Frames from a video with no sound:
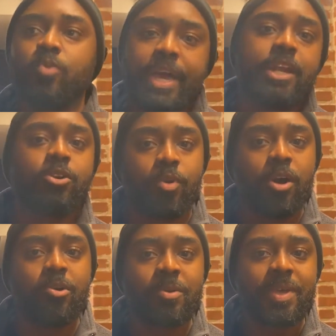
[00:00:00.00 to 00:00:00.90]
way to
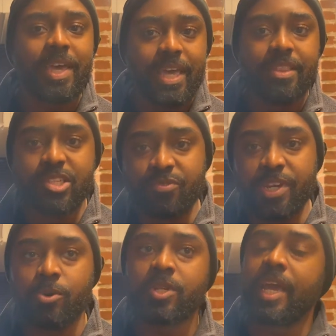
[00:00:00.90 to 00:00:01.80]
grow in this
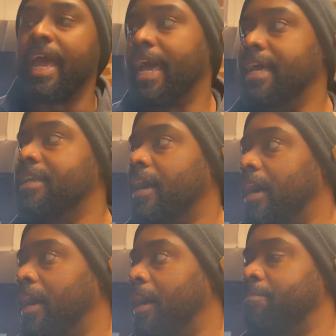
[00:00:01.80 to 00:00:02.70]
field, and
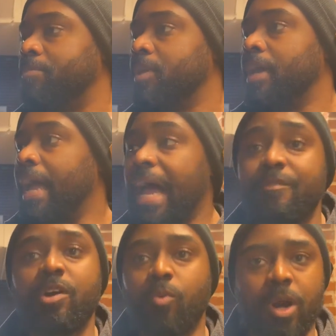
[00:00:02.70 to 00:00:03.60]
uh,
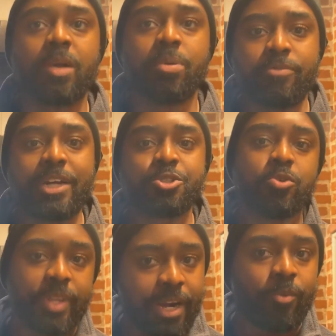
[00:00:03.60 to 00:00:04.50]
having a working professional
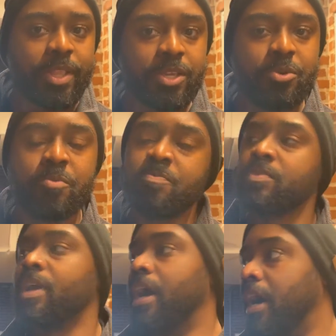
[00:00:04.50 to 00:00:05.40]
there with you
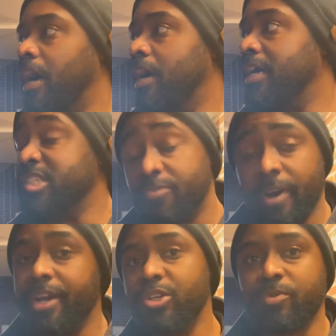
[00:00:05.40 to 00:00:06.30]
uh, is
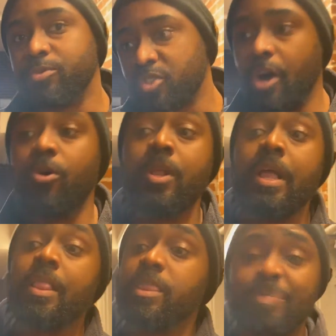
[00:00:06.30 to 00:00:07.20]
very useful. So
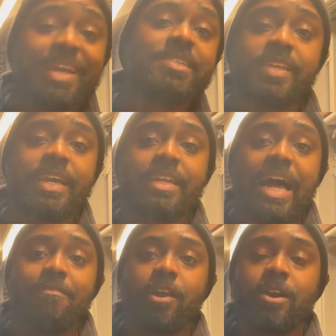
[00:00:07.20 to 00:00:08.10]
the biggest thing that
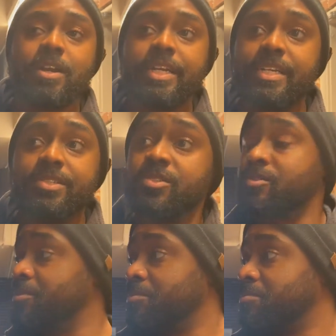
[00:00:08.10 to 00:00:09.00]
I've learned is
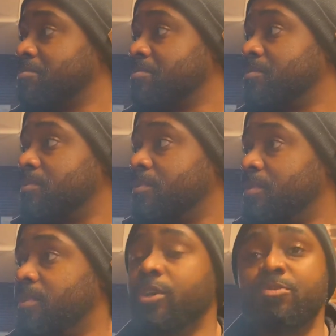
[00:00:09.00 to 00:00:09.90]

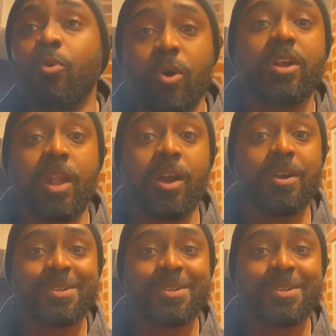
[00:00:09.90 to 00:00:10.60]
there's more to learn.